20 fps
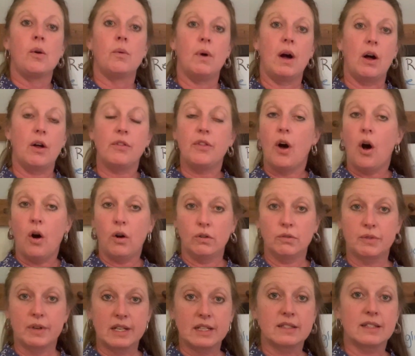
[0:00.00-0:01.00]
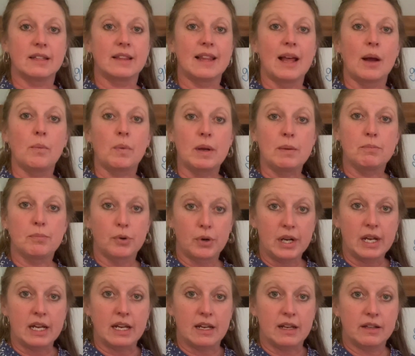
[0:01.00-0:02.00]
Well, the whole reason that we
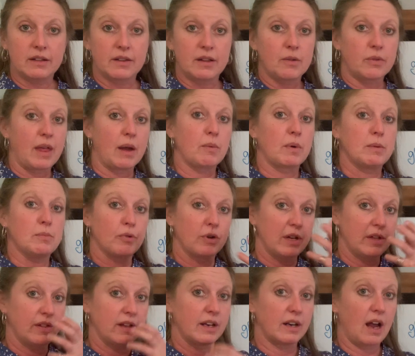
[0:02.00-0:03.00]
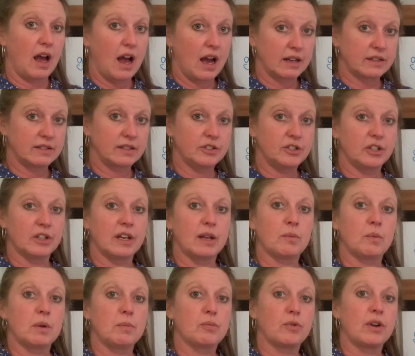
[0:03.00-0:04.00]
breathe in oxygen
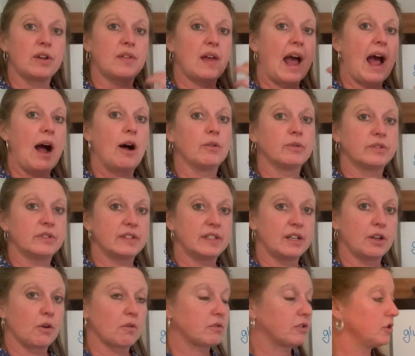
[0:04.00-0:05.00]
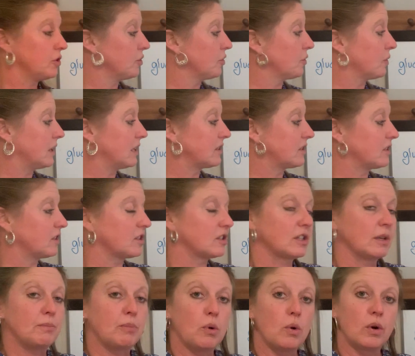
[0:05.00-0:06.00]
and we breathe out CO2 is to
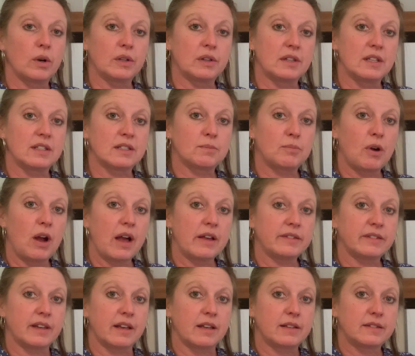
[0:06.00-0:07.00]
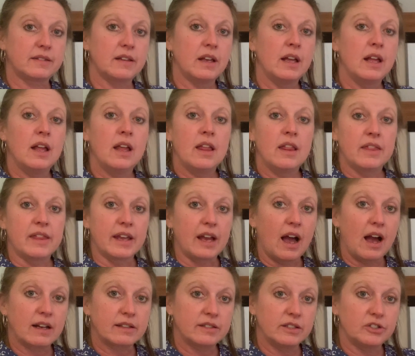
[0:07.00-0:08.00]
support this process. The
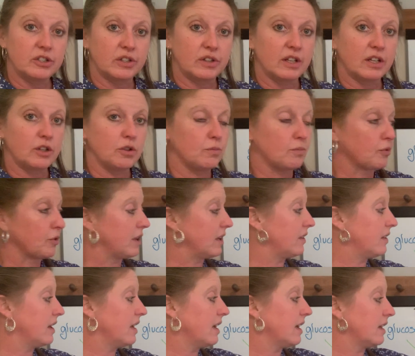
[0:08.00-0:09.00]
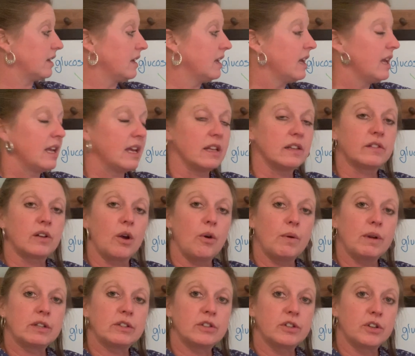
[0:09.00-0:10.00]
oxygen that you breathe in is
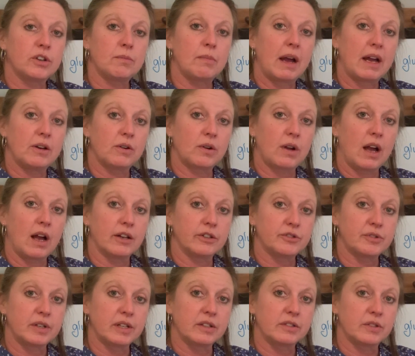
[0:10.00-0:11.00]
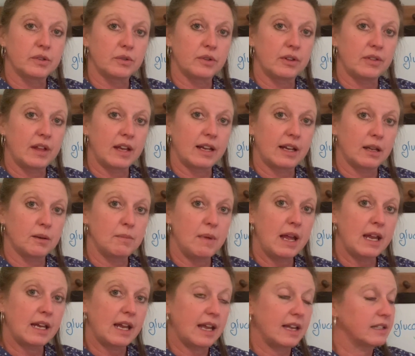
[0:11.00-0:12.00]
going to your mitochondria so that they can
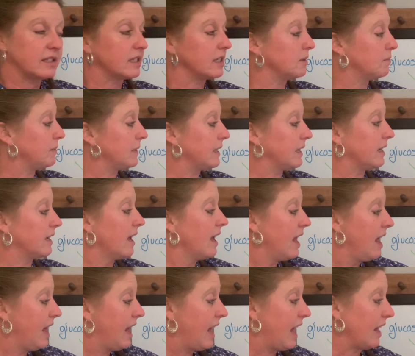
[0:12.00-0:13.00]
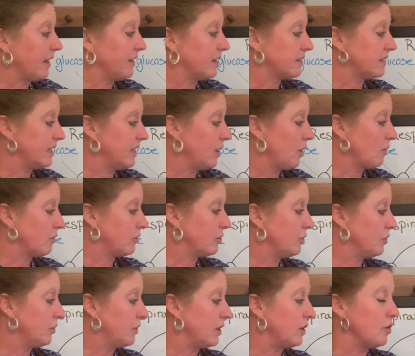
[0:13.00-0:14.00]
make ATP. And the
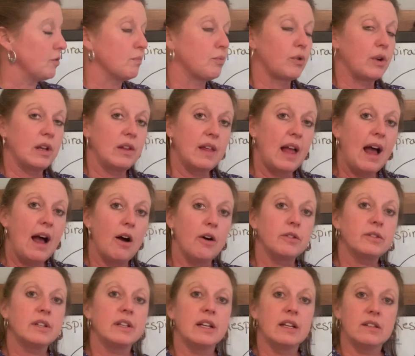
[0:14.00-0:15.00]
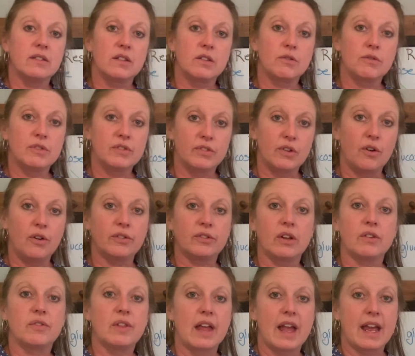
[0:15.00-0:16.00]
CO2 that you breathe out is the result
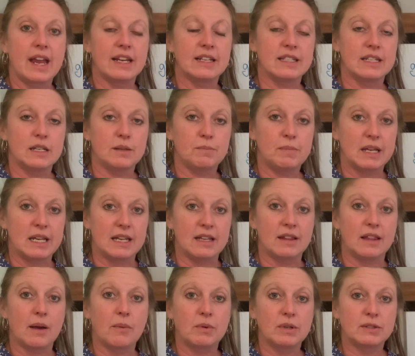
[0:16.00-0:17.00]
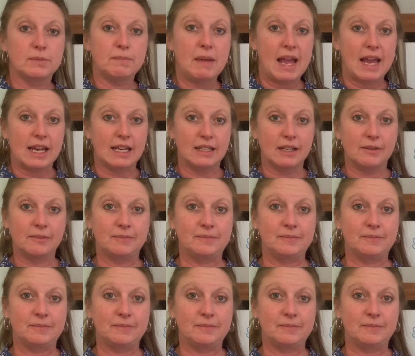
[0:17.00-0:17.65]
of the ATP that was made.